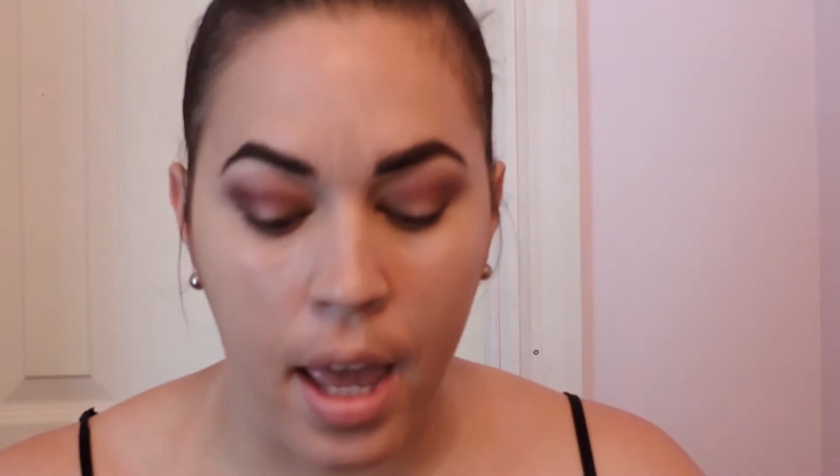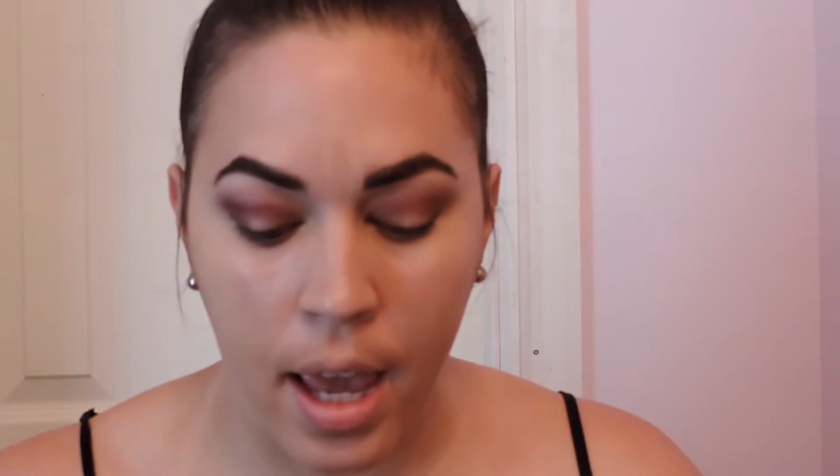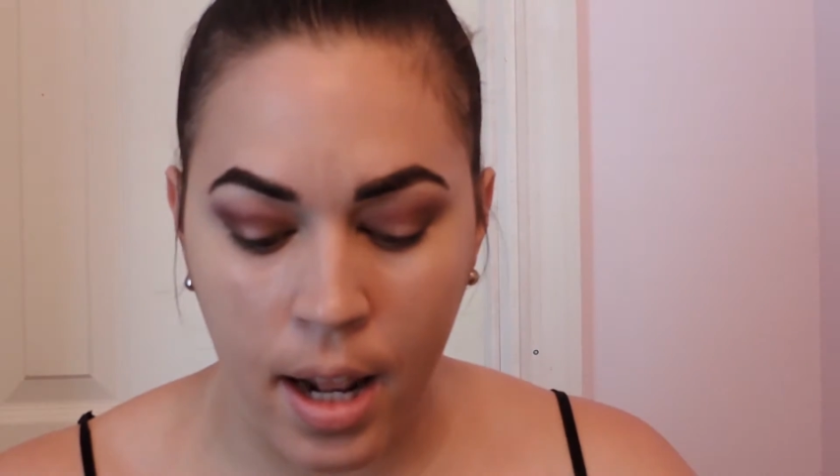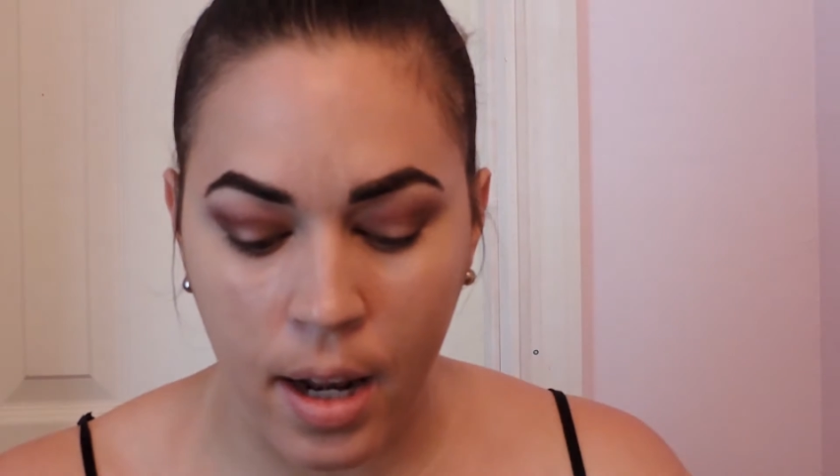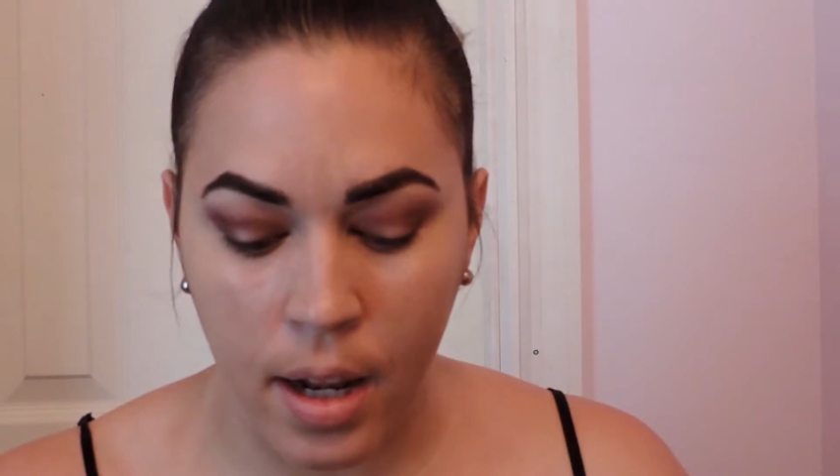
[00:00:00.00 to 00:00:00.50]

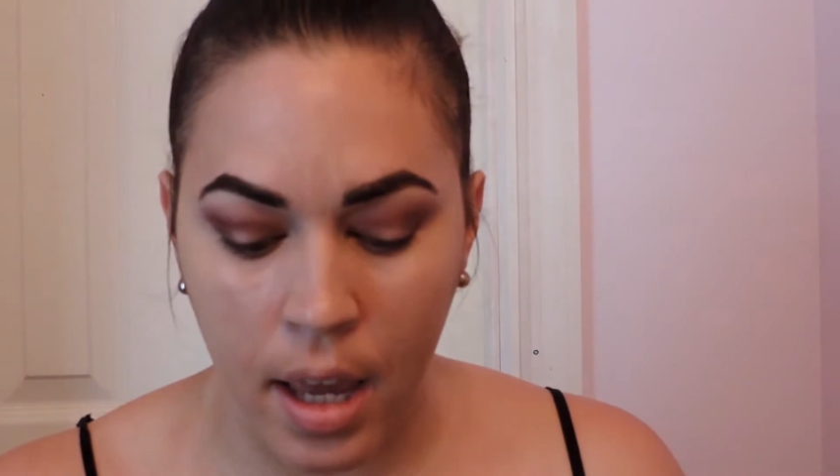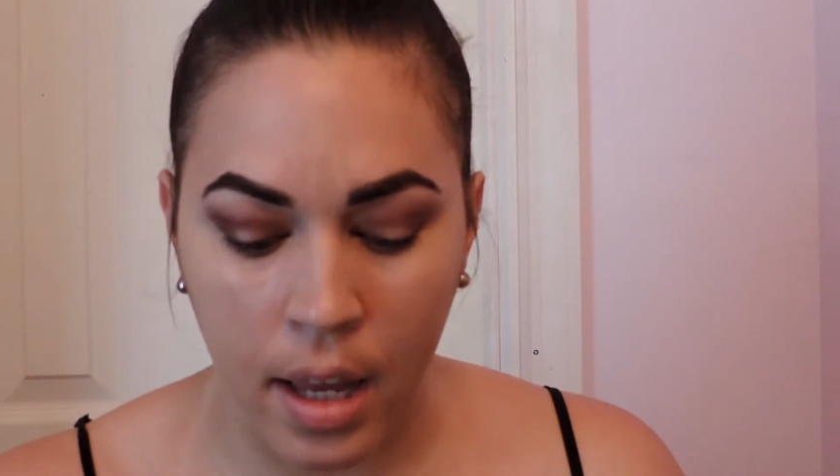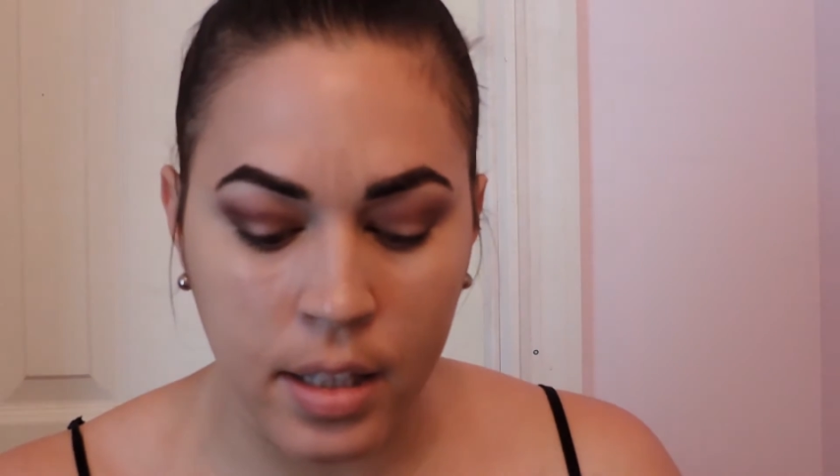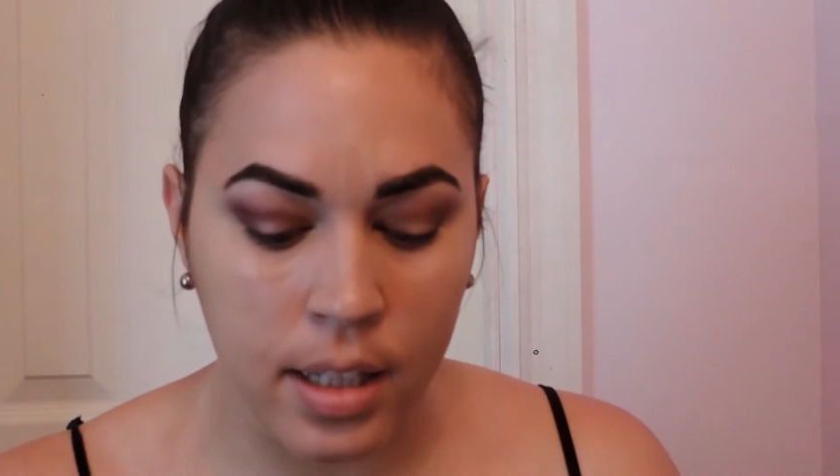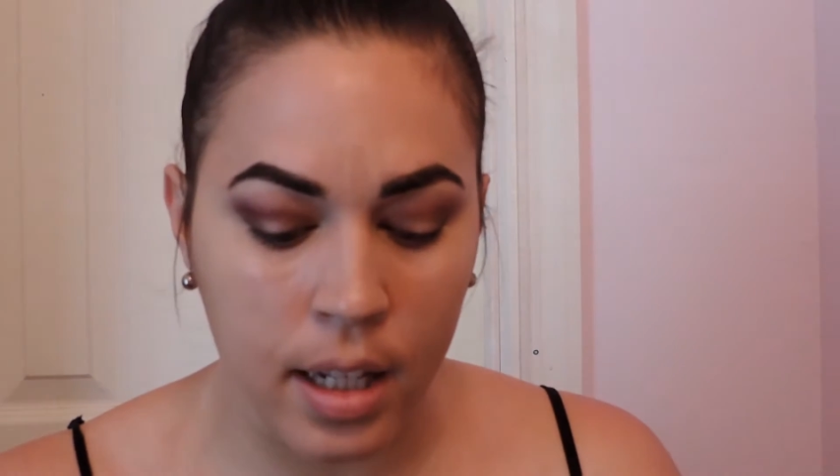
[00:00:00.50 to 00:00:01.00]
and
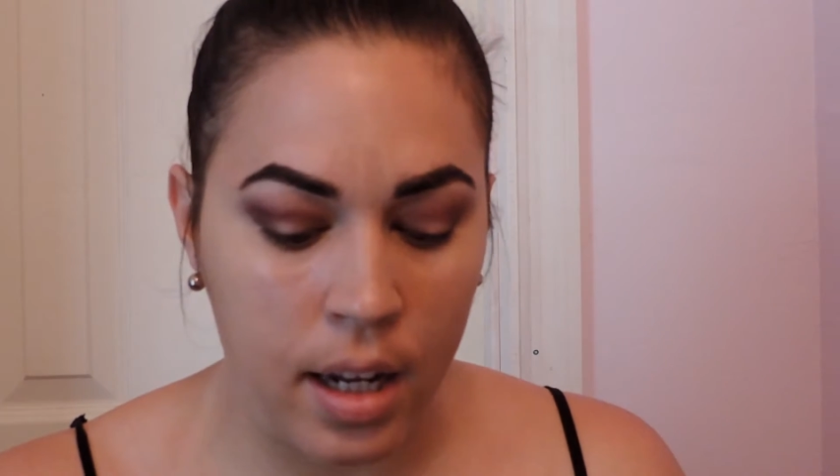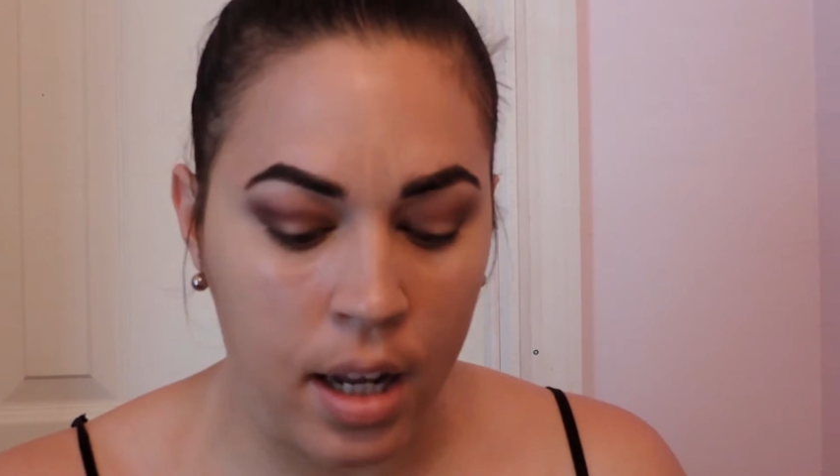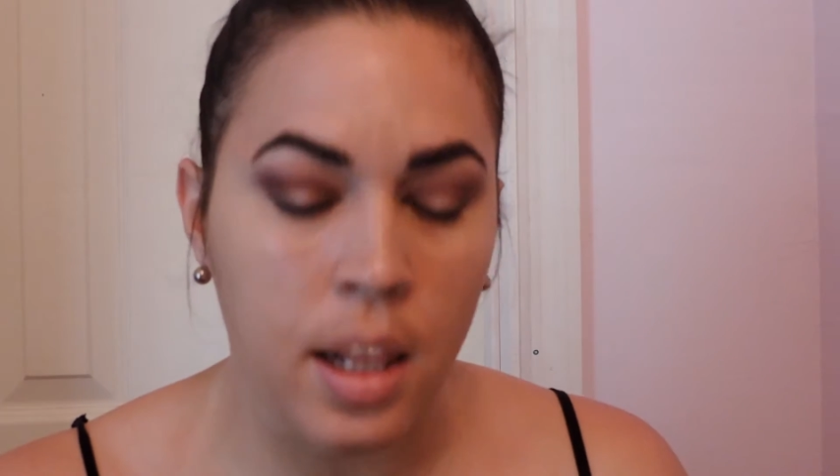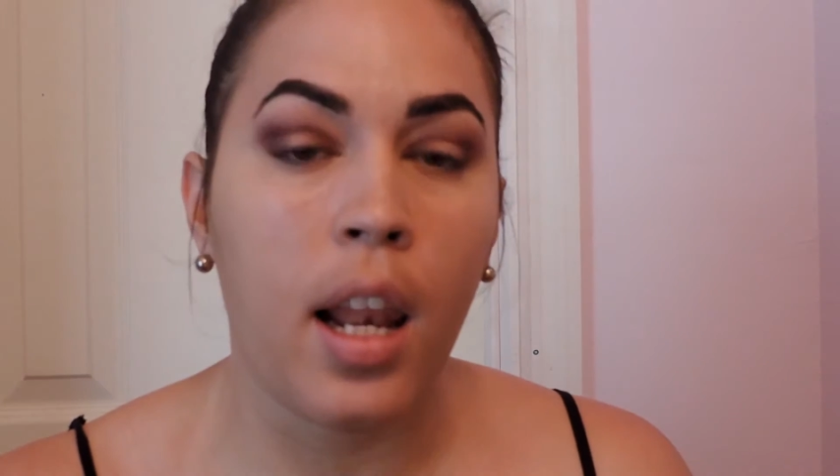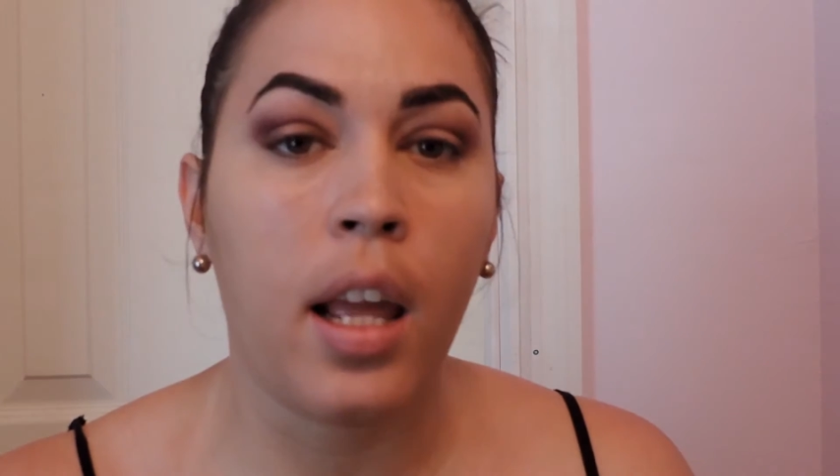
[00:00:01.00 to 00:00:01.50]
it's kind of